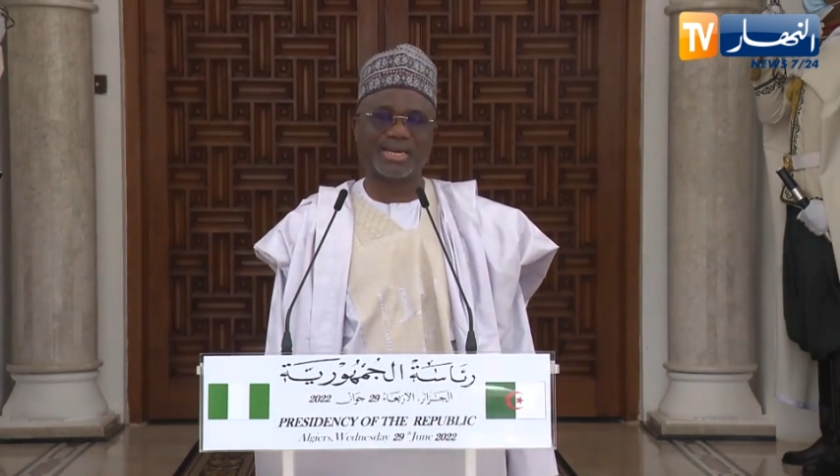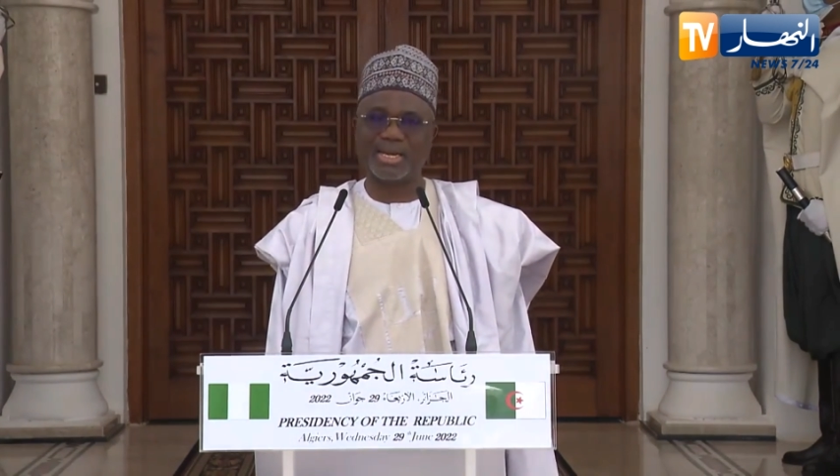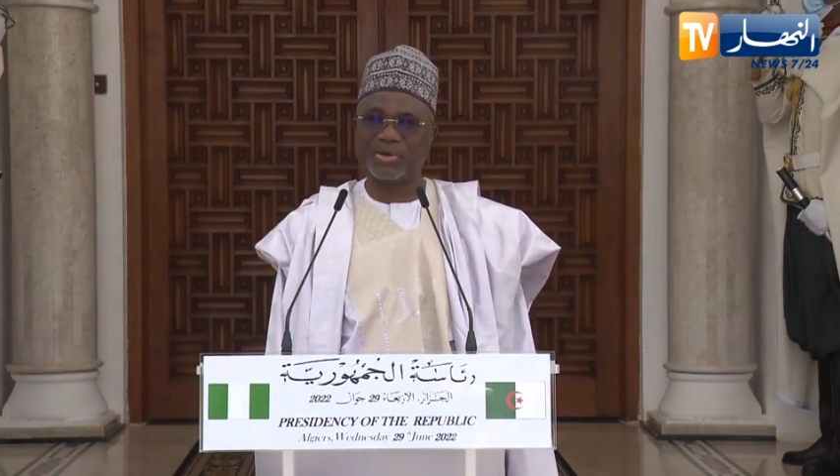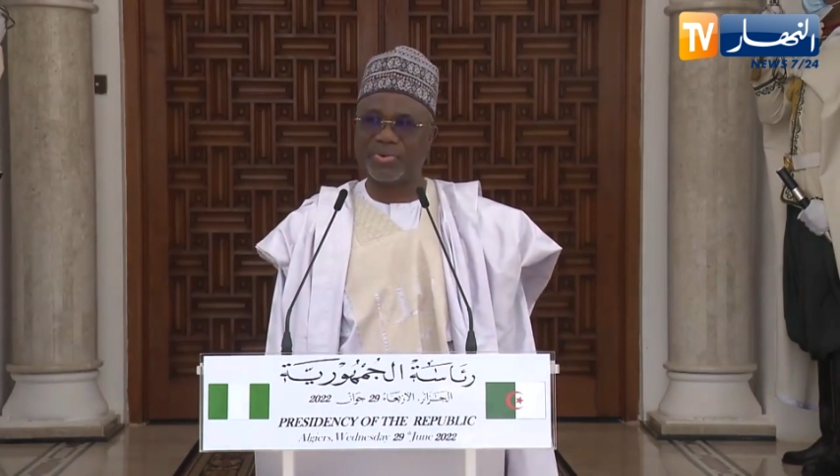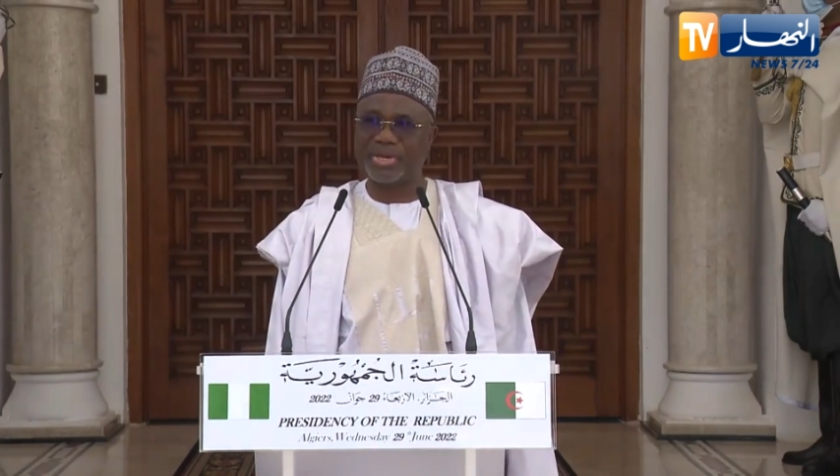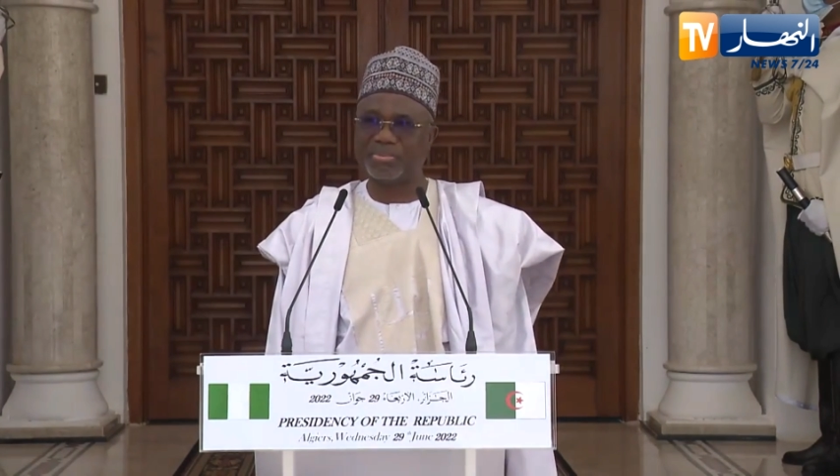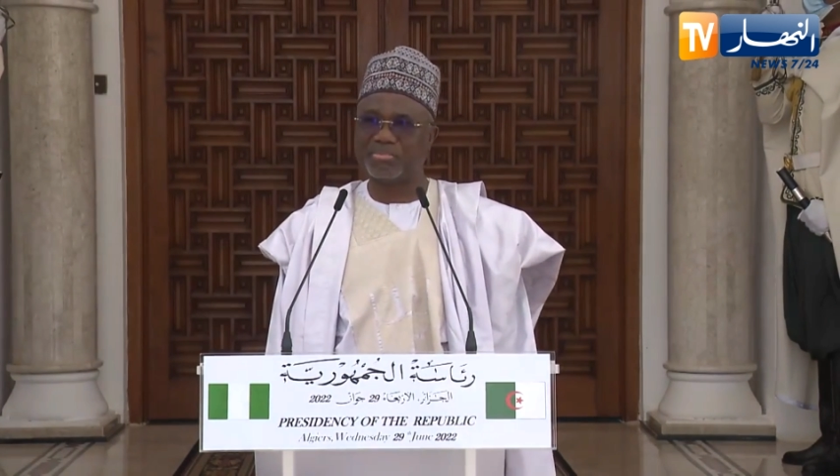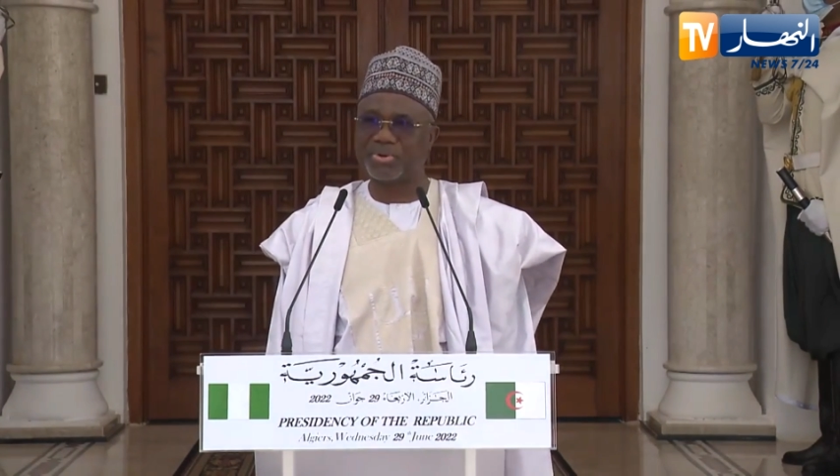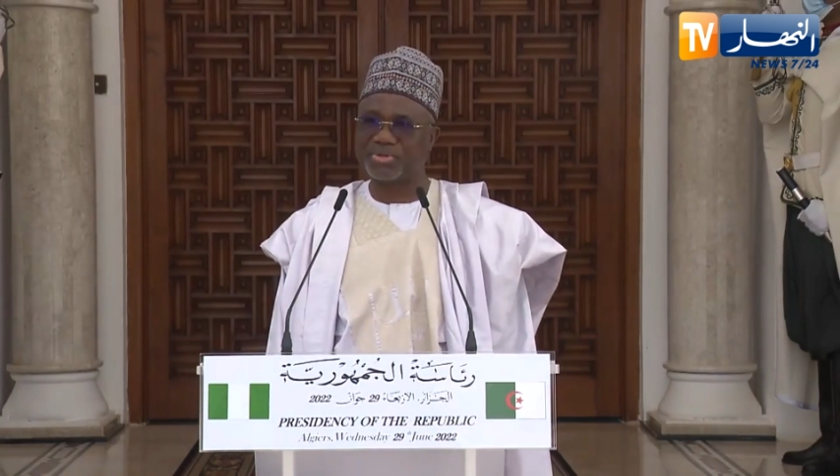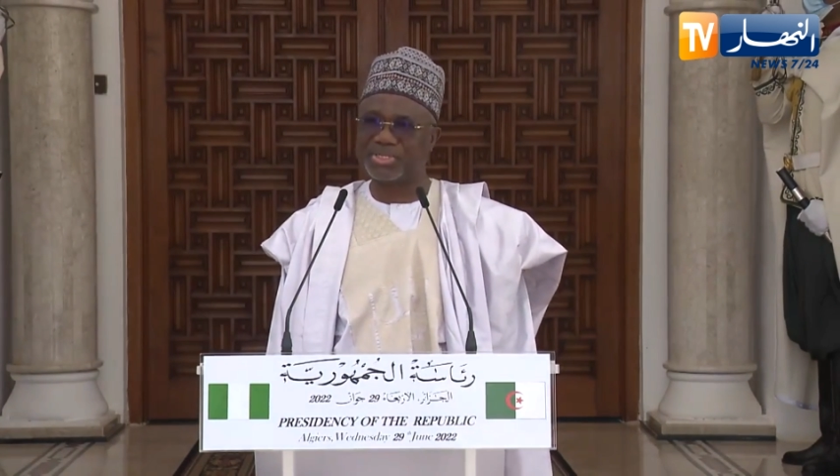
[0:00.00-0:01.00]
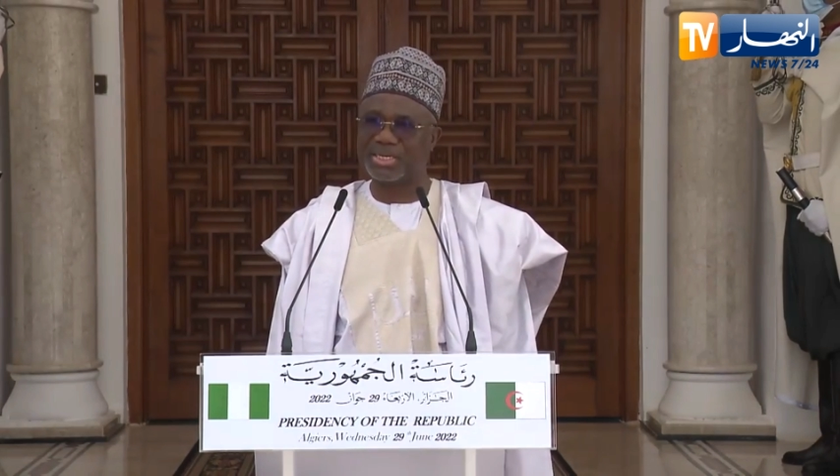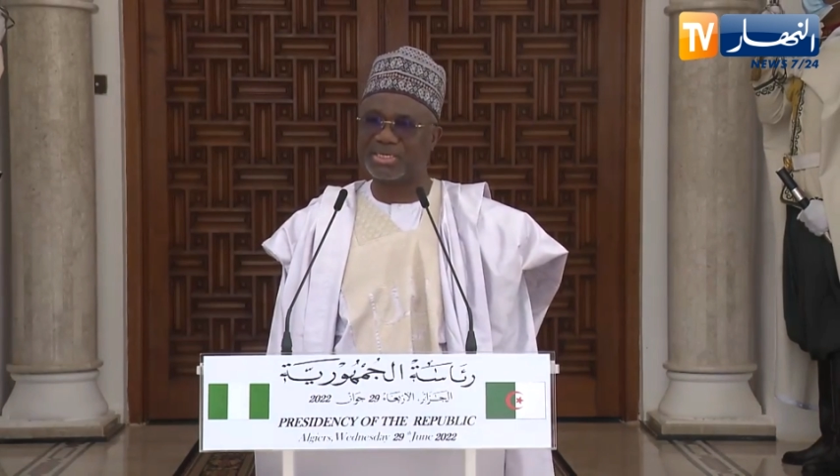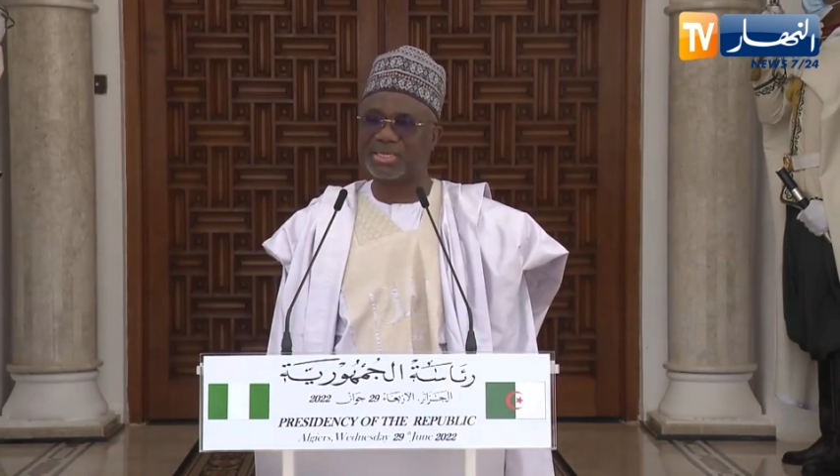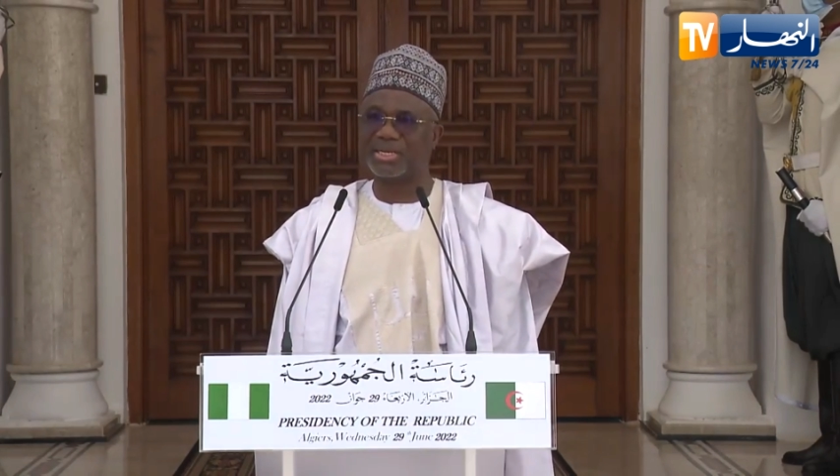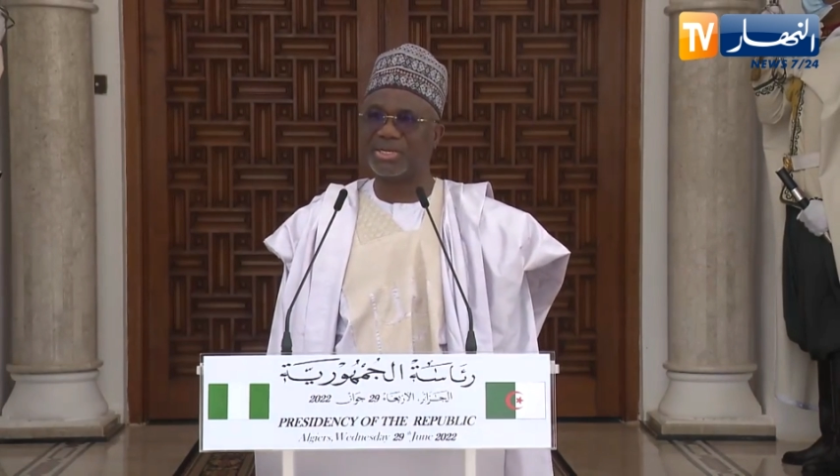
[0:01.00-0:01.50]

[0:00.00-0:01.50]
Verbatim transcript: Highway project,